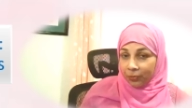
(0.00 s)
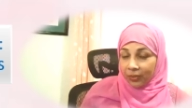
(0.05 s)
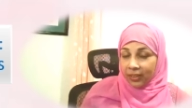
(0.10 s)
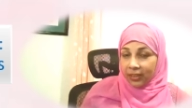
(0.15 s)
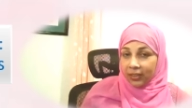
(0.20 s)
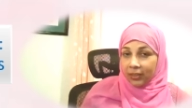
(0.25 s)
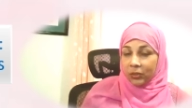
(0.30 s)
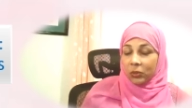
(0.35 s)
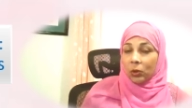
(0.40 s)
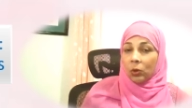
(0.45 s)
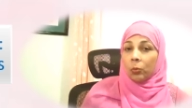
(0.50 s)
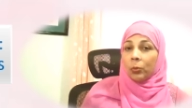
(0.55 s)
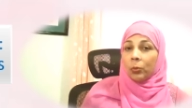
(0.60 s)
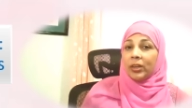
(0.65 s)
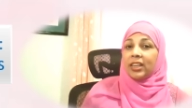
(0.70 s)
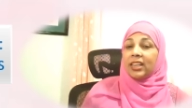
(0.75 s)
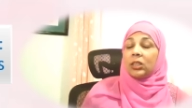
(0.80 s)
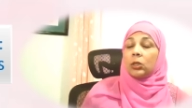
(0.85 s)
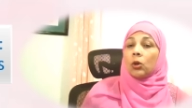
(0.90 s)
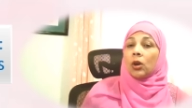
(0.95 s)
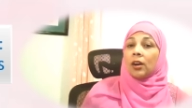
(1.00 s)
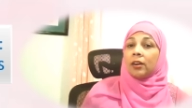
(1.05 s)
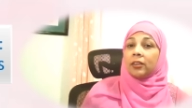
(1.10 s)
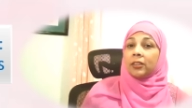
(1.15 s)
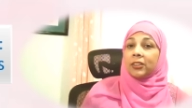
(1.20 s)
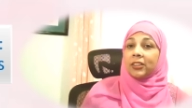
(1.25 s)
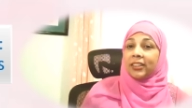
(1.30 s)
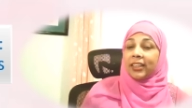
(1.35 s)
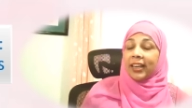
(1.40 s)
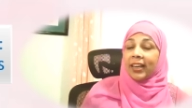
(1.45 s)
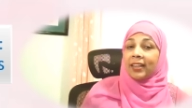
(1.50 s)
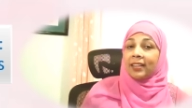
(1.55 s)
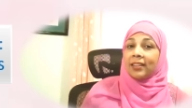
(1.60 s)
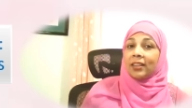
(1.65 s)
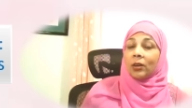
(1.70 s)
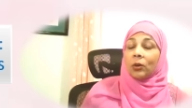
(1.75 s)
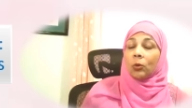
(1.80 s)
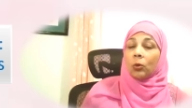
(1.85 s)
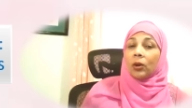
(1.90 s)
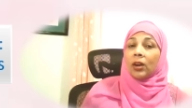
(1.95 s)
So we need to understand the
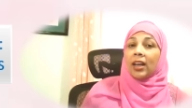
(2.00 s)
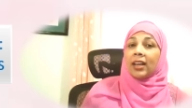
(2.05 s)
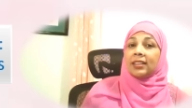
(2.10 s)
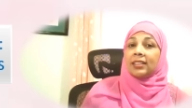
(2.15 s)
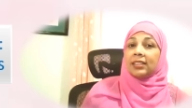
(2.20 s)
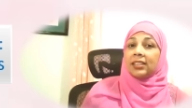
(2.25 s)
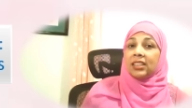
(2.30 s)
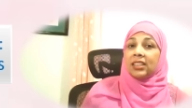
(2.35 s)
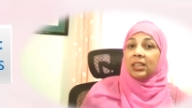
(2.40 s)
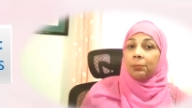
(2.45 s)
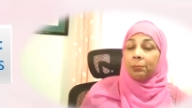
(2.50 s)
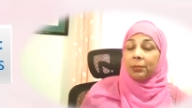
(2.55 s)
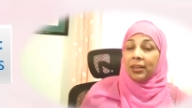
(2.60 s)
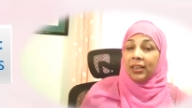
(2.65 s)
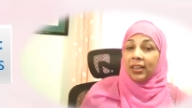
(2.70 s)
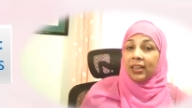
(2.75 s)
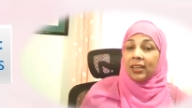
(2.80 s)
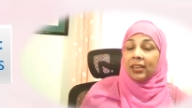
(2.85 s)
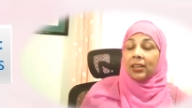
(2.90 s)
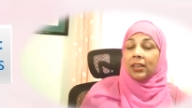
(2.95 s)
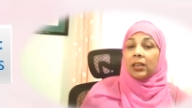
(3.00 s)
Quran deeply